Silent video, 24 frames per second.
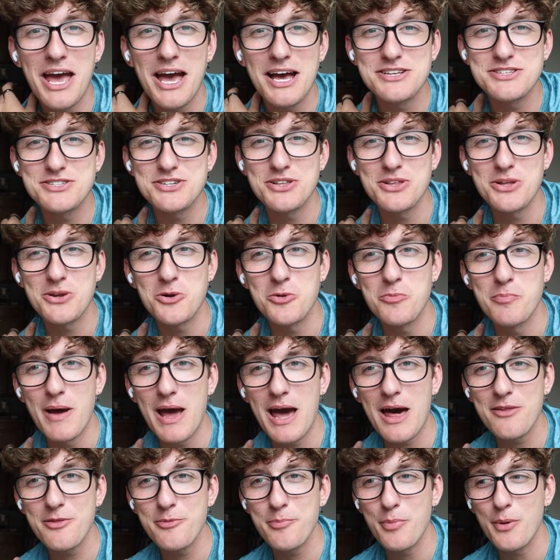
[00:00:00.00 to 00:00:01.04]
has a little
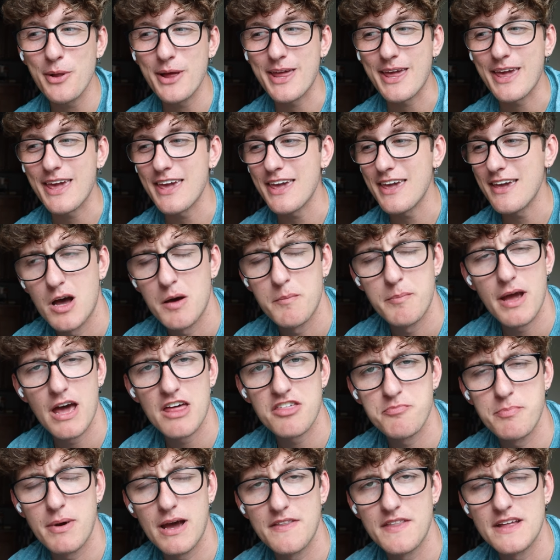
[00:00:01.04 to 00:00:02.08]
bath blankie. A
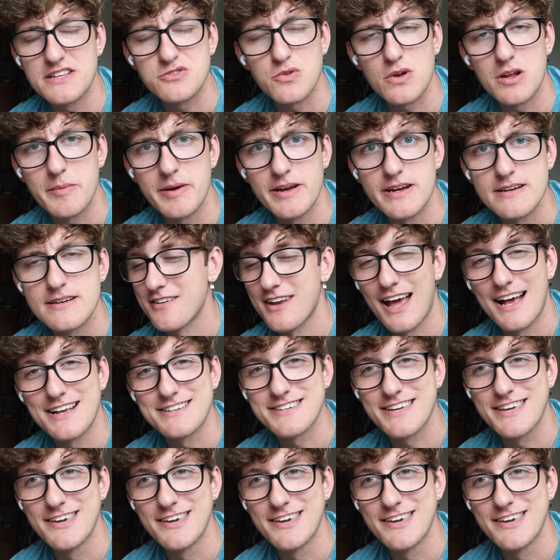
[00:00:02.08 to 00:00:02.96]
bath bed, that's what I meant. That's